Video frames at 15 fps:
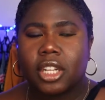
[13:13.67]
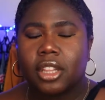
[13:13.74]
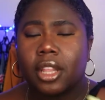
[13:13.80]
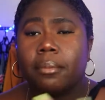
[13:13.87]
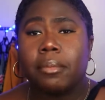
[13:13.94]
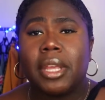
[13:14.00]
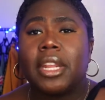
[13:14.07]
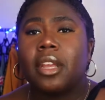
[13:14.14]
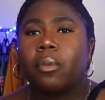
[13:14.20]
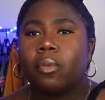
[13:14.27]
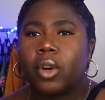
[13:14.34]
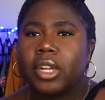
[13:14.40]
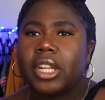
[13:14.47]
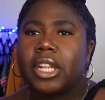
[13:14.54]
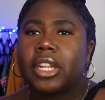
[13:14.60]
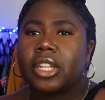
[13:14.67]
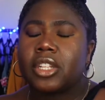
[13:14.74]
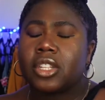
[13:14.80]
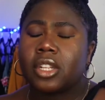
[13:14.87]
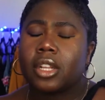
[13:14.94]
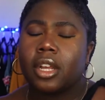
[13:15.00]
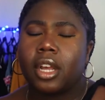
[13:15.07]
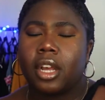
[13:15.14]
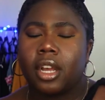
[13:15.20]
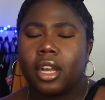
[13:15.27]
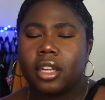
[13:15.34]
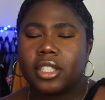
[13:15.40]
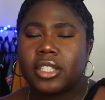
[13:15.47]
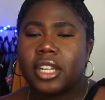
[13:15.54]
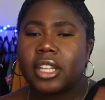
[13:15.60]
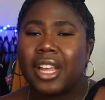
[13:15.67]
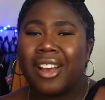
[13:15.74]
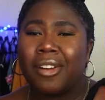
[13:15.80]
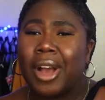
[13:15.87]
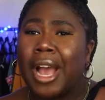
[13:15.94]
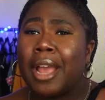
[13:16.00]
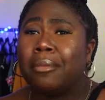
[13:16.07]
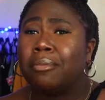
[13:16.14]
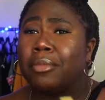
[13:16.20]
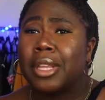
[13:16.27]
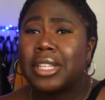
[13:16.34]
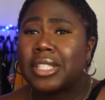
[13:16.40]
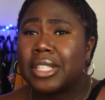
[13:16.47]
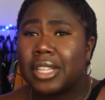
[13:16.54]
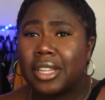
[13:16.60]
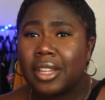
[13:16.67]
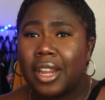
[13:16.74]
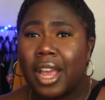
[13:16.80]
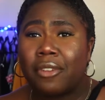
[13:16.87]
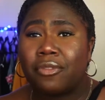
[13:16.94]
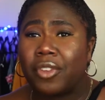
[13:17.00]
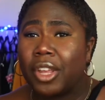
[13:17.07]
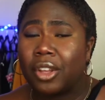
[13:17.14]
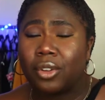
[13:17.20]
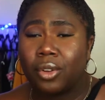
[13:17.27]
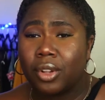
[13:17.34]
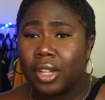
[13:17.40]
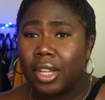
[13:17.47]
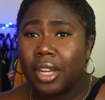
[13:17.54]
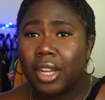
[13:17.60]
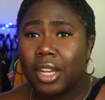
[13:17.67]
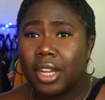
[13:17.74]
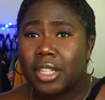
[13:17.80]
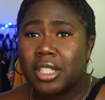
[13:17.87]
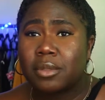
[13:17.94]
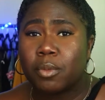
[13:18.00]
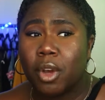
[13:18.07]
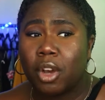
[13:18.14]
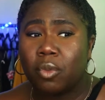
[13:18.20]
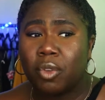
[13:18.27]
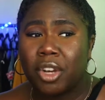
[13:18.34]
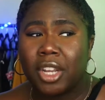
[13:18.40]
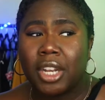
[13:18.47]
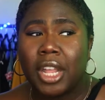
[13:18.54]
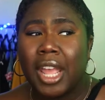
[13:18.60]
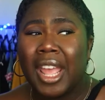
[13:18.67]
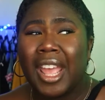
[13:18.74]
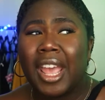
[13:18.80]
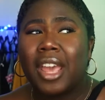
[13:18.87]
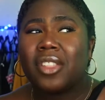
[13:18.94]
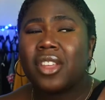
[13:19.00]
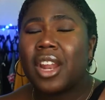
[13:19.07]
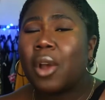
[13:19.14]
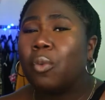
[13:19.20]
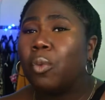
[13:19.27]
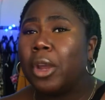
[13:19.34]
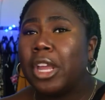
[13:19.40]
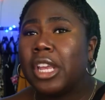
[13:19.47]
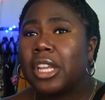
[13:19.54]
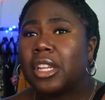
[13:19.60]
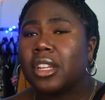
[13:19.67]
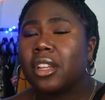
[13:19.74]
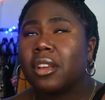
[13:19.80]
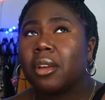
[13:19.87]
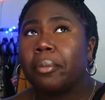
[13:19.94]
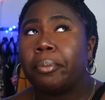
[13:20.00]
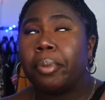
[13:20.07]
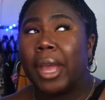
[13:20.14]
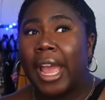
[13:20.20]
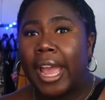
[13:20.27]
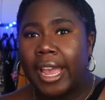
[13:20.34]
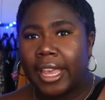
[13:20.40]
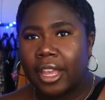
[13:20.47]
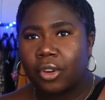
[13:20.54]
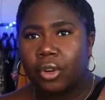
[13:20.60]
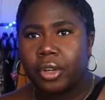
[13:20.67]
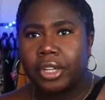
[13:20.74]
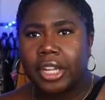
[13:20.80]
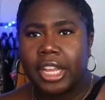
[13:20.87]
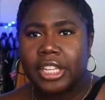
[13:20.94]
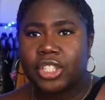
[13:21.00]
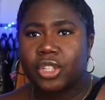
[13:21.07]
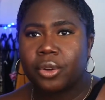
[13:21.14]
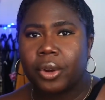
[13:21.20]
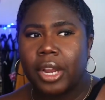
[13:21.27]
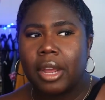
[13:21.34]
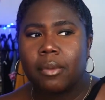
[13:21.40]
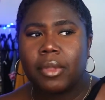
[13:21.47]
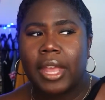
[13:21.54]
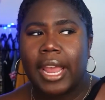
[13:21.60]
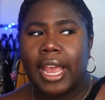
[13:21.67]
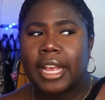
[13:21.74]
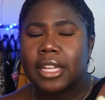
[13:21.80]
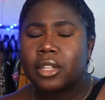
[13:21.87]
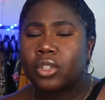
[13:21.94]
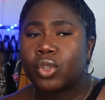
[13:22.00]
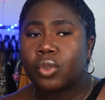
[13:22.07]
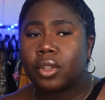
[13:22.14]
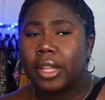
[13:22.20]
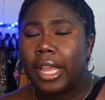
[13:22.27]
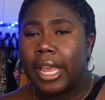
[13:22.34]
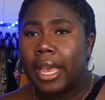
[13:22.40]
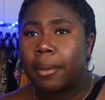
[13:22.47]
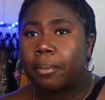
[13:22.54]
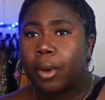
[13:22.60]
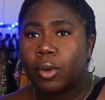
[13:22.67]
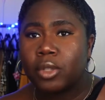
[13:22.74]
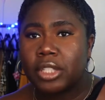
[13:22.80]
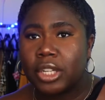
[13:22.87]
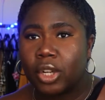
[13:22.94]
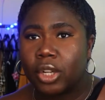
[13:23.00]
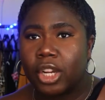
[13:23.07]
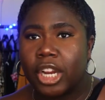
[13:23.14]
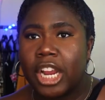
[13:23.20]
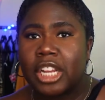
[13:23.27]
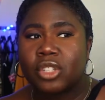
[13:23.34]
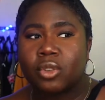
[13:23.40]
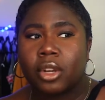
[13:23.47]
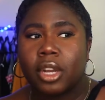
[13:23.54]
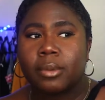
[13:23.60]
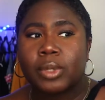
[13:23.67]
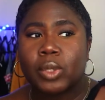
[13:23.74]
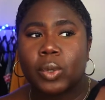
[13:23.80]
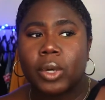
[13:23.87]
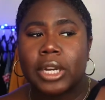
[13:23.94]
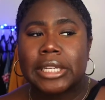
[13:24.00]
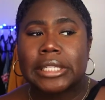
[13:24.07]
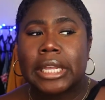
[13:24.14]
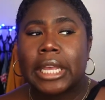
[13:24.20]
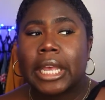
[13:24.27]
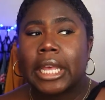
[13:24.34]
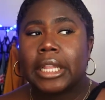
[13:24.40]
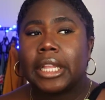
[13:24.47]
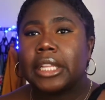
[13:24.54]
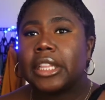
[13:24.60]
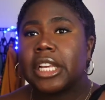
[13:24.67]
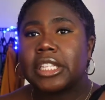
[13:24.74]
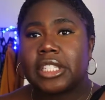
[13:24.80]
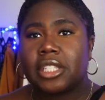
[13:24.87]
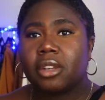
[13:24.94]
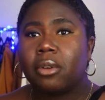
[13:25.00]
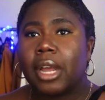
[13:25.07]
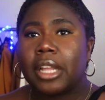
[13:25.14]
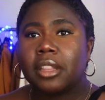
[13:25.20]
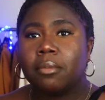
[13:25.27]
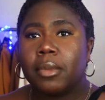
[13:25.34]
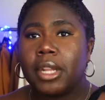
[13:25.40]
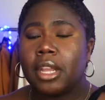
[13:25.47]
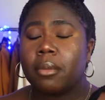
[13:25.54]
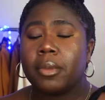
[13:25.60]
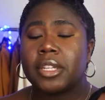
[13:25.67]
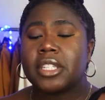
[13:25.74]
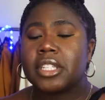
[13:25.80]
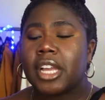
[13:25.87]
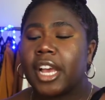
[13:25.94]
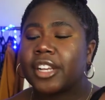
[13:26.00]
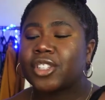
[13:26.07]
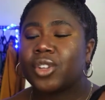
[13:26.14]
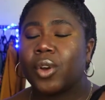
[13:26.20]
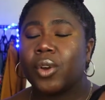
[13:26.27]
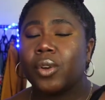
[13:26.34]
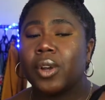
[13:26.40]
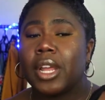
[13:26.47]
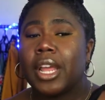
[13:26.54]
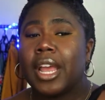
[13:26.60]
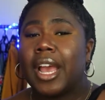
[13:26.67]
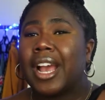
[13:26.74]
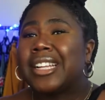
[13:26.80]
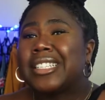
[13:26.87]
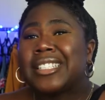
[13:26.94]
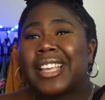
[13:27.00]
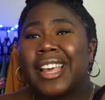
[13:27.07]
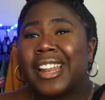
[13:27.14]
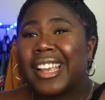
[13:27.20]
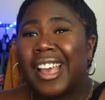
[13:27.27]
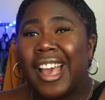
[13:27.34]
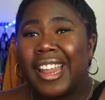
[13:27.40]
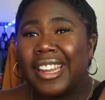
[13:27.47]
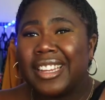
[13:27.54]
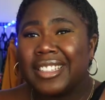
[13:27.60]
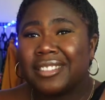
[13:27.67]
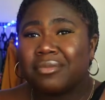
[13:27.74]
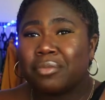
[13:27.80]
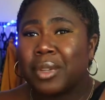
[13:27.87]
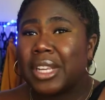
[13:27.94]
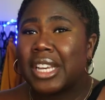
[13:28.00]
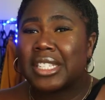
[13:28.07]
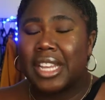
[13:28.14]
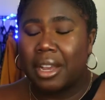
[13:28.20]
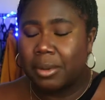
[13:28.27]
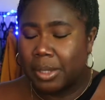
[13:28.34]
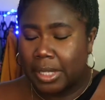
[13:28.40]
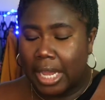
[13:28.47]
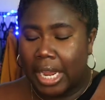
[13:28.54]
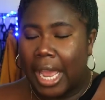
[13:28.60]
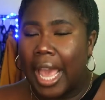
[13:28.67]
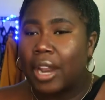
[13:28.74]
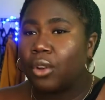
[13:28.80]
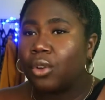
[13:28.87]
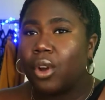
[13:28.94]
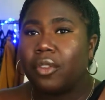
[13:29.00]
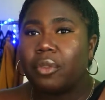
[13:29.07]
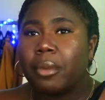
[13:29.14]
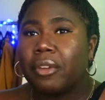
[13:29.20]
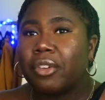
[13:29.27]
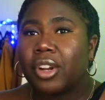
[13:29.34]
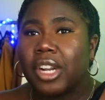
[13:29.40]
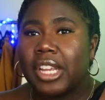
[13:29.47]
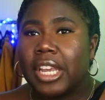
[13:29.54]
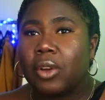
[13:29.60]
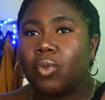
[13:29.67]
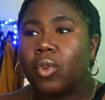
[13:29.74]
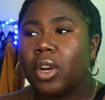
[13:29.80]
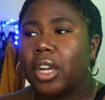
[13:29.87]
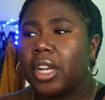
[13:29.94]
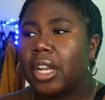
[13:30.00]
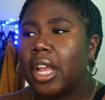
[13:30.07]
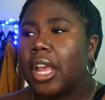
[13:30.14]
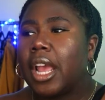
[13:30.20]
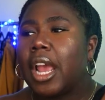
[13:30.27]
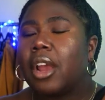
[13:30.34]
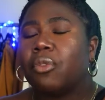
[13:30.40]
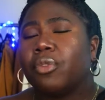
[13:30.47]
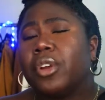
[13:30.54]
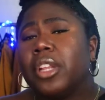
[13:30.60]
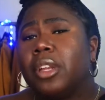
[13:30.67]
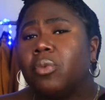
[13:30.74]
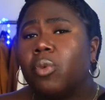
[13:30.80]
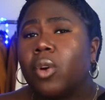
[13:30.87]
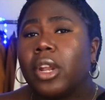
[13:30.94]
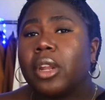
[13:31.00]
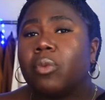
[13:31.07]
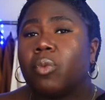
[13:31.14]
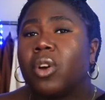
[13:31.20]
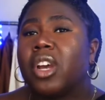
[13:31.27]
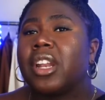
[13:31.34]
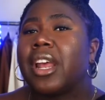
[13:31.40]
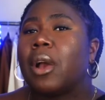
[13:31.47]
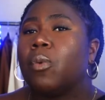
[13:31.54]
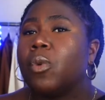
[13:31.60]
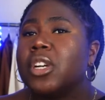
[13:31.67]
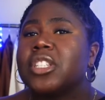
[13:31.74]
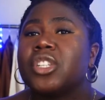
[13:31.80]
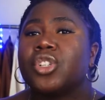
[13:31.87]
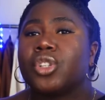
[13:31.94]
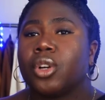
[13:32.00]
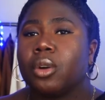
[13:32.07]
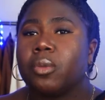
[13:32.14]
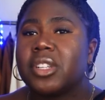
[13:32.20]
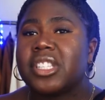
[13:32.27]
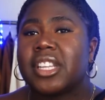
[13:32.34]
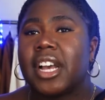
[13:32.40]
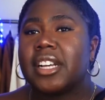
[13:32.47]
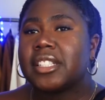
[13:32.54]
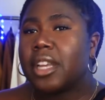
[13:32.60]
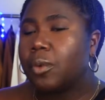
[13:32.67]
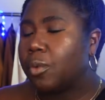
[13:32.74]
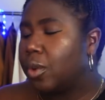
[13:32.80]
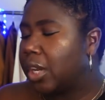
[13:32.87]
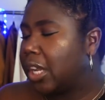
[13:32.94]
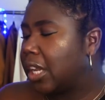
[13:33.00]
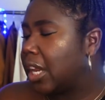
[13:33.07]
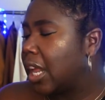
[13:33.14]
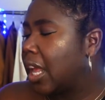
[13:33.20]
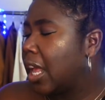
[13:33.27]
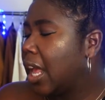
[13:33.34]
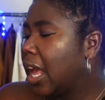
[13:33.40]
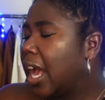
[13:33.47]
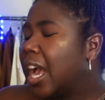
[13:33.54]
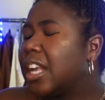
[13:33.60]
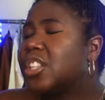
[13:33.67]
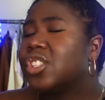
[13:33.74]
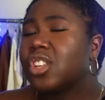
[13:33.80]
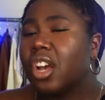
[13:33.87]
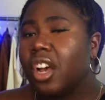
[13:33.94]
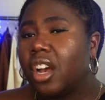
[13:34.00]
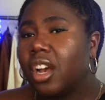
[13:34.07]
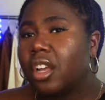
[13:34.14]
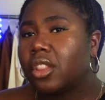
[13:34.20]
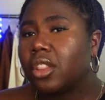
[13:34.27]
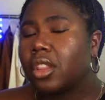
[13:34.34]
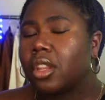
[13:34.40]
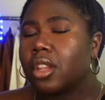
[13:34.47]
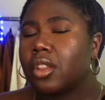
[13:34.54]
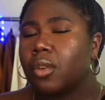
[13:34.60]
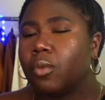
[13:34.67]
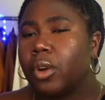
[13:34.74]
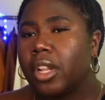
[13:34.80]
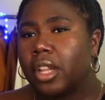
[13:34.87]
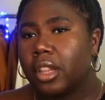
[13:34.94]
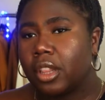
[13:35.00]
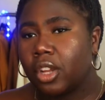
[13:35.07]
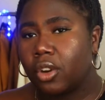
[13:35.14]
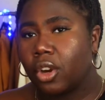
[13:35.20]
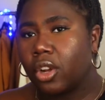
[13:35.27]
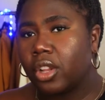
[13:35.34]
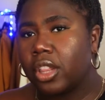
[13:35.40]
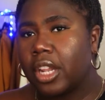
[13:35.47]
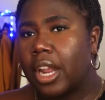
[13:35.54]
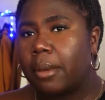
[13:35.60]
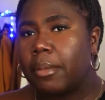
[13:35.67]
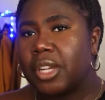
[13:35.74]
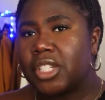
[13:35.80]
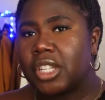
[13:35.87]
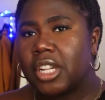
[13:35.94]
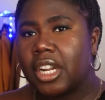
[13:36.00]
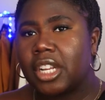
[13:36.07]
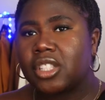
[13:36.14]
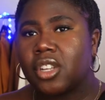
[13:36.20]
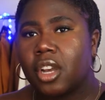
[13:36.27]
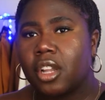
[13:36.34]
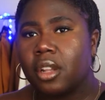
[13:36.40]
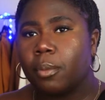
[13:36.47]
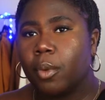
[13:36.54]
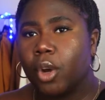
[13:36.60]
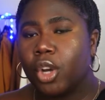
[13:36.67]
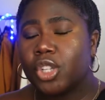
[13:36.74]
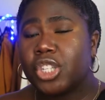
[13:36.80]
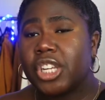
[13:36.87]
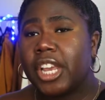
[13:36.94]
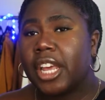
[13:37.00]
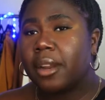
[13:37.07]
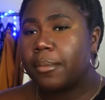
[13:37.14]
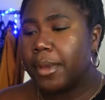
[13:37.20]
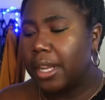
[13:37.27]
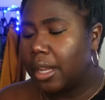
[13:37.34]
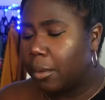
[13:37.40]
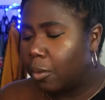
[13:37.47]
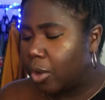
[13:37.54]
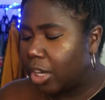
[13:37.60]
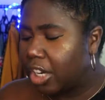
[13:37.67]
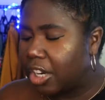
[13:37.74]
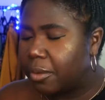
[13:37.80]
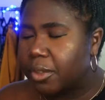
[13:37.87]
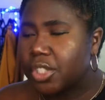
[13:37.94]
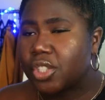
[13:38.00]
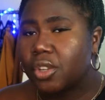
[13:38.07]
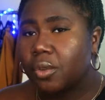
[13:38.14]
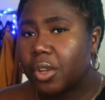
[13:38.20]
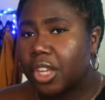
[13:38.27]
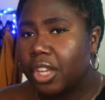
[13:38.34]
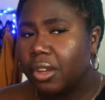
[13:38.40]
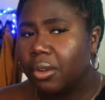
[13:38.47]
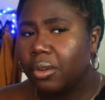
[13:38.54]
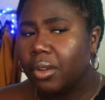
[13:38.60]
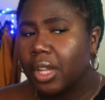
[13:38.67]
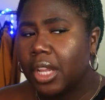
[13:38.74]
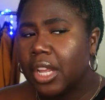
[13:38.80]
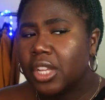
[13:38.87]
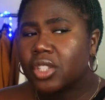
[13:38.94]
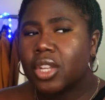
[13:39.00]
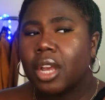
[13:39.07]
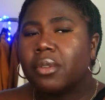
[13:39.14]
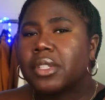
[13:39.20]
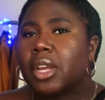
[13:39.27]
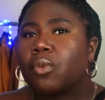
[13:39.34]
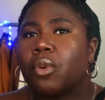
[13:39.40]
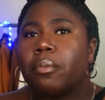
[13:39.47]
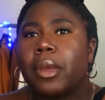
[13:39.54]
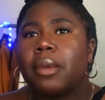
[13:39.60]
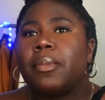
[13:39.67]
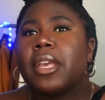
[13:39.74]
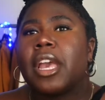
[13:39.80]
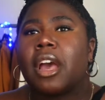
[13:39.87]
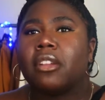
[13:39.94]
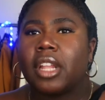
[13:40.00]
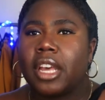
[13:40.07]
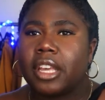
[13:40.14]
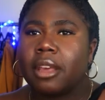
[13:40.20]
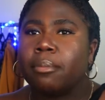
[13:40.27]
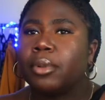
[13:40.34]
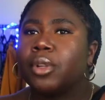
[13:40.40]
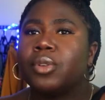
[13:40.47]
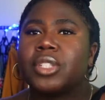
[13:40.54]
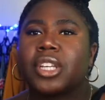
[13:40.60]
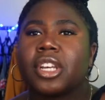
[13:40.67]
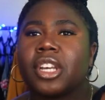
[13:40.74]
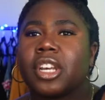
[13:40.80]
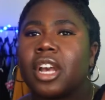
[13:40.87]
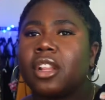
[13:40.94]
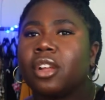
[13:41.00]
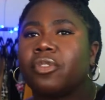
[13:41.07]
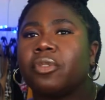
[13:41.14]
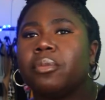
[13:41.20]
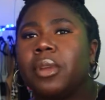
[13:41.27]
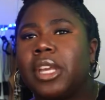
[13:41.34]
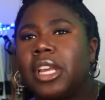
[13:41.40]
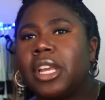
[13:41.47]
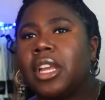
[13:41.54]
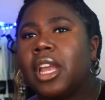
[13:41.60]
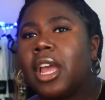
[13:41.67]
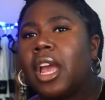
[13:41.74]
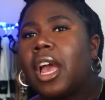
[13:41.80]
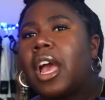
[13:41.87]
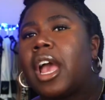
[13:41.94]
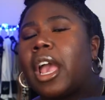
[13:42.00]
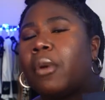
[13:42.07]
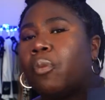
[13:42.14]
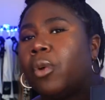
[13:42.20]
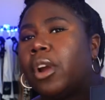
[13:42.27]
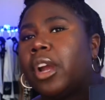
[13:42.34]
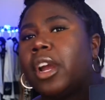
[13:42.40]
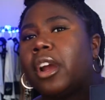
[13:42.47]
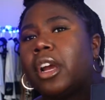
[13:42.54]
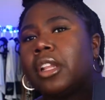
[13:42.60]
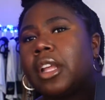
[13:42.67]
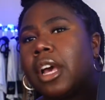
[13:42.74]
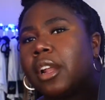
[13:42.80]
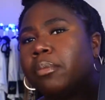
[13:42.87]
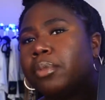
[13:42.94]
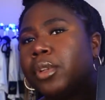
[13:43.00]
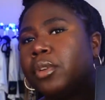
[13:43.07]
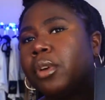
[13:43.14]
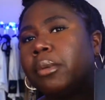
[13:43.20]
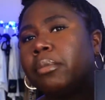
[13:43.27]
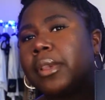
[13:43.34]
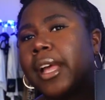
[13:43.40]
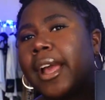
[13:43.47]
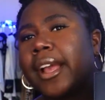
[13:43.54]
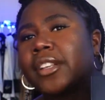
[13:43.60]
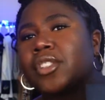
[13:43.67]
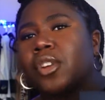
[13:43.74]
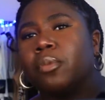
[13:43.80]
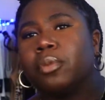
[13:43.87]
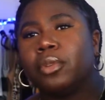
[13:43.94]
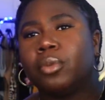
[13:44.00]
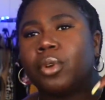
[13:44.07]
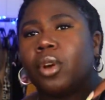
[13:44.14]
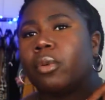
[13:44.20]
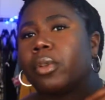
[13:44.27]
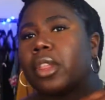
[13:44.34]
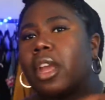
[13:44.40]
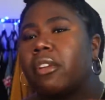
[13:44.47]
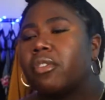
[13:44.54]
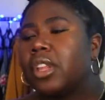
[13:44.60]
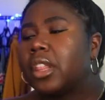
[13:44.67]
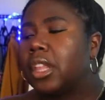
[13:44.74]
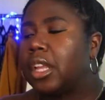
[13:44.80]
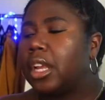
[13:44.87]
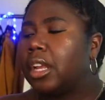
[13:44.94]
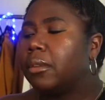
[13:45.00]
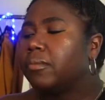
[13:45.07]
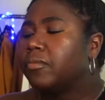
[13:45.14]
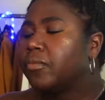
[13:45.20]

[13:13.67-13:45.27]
The medium one didn't uh sell out. I missed it. I failed on the uh small one, and then I went back, and on Instagram they had they had posted on their Instagram stories that they still had the medium in stock. So I just kind of got it because I was like, I don't know if I'm ever gonna get one. I really wanted one. I wasn't sure what size I wanted. I saw the one, the girl that I mentioned that I saw in the mall, she had a medium one and it was so cute. So I was like, well, maybe I'll like it. Blue is a good color for me. I wear a lot of blue and black, so blue will go with everything.